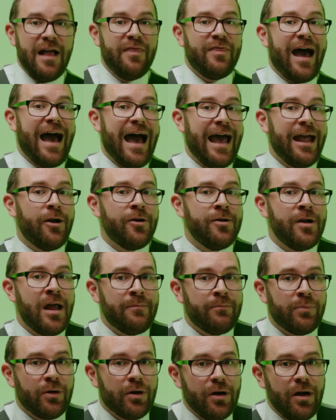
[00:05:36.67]
The higher
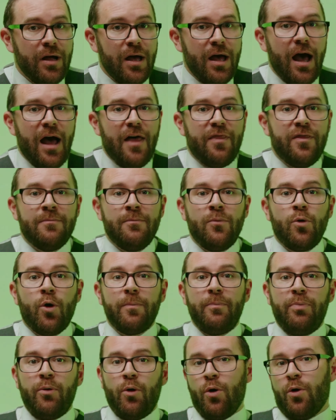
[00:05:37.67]
number, the more
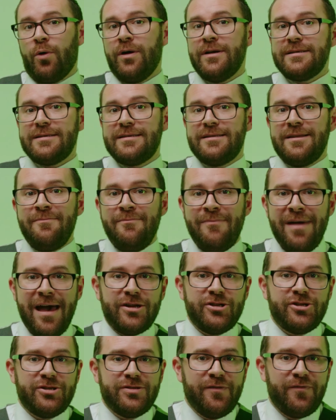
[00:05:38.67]
porous the
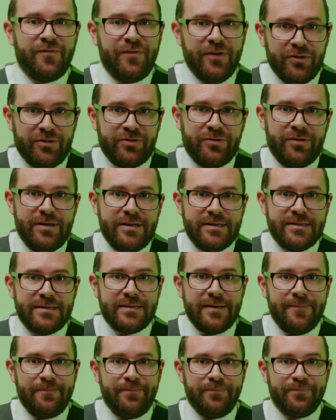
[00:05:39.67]
mesh the filter is,